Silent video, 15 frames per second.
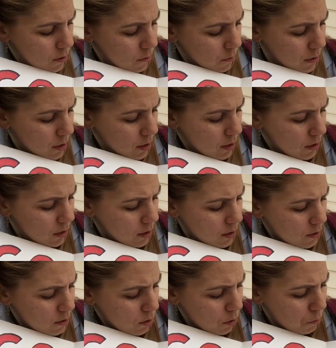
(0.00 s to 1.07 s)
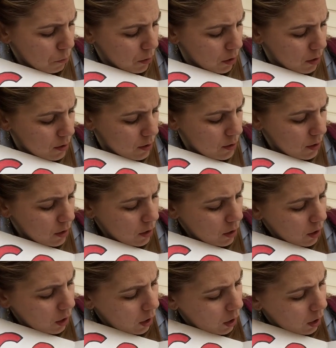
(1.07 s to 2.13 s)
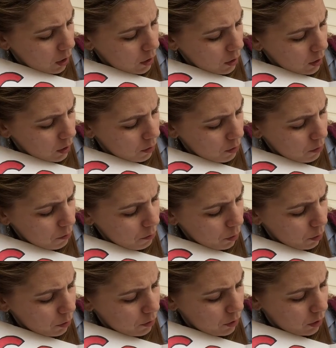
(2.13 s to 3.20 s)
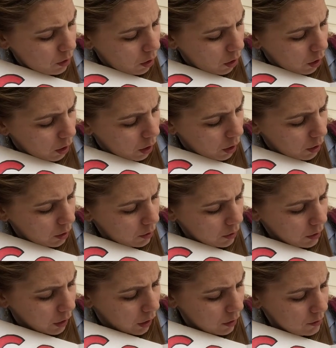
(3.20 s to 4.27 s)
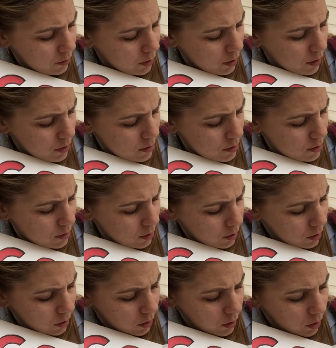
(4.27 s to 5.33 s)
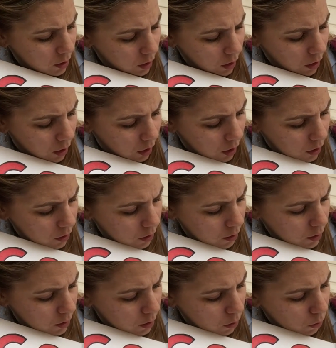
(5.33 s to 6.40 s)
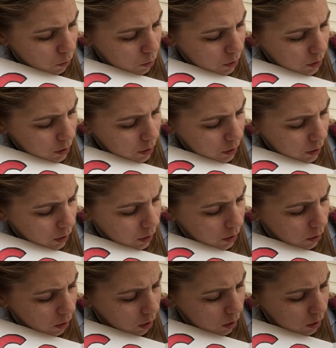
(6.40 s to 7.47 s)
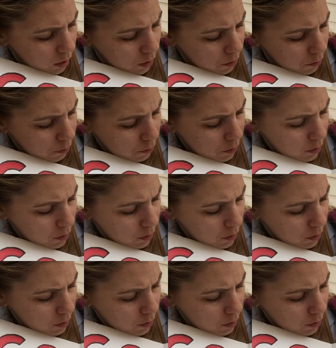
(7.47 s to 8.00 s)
with the serpent, and it roosted on the cactus, and the oak and olive